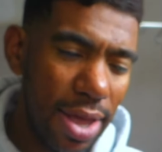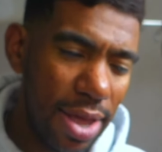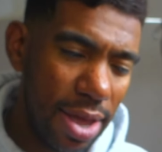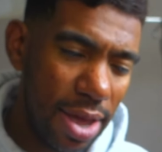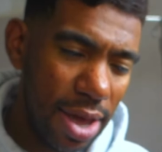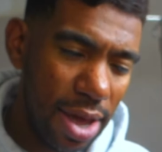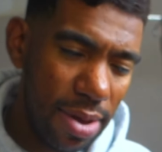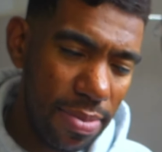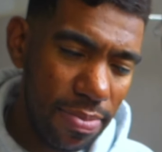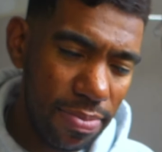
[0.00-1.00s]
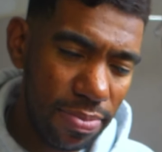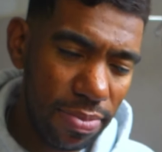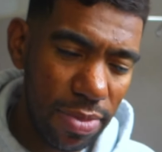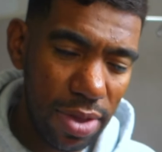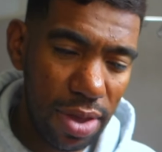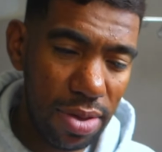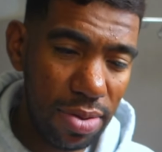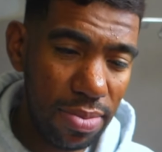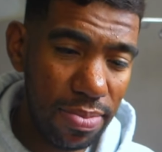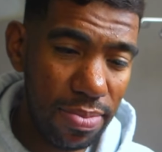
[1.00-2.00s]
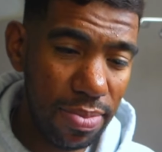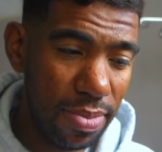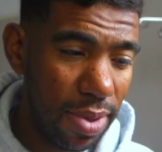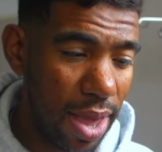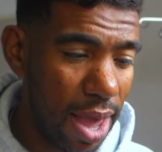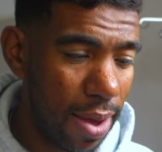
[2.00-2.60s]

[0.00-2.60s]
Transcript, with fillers: Um, yeah.